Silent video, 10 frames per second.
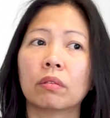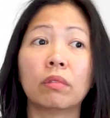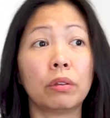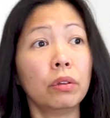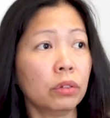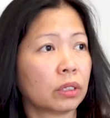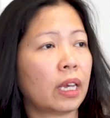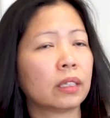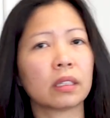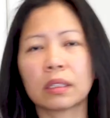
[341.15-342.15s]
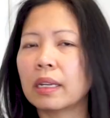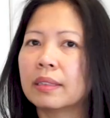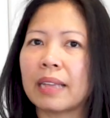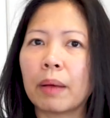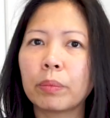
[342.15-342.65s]
the use cases, the
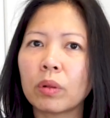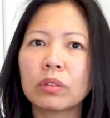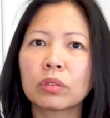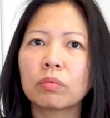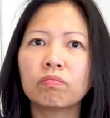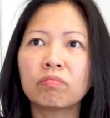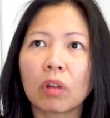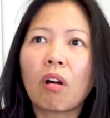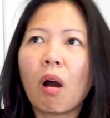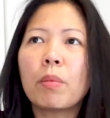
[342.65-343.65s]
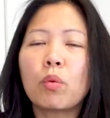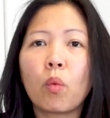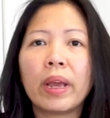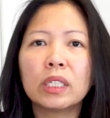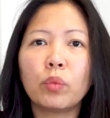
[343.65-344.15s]
examples, the common
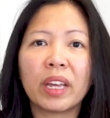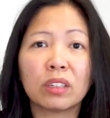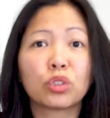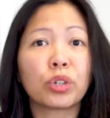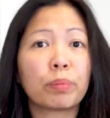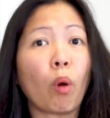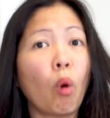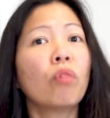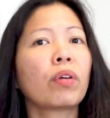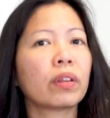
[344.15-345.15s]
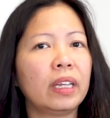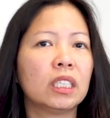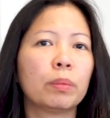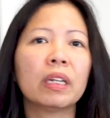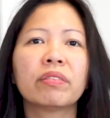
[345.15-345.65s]
ways we can trip over
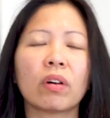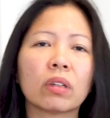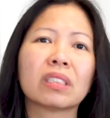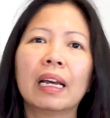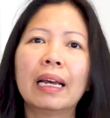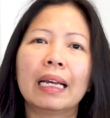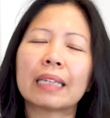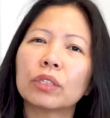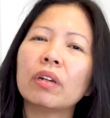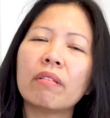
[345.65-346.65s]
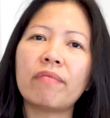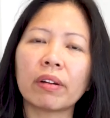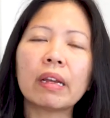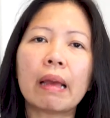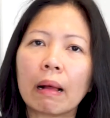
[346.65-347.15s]
these pitfalls is actually a
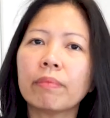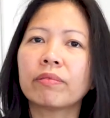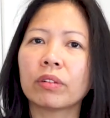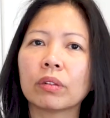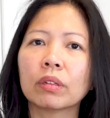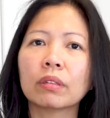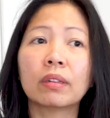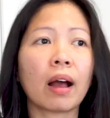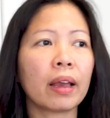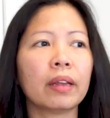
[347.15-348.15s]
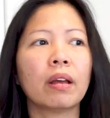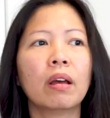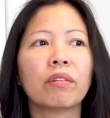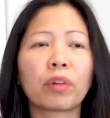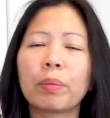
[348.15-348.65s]
very helpful guide
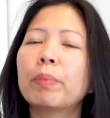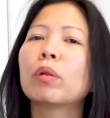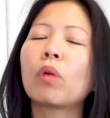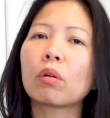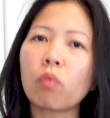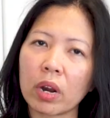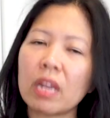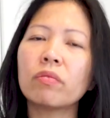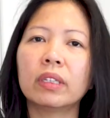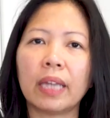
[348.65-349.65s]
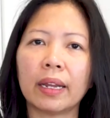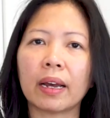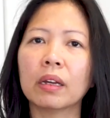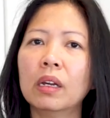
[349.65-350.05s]
for people who are working with data.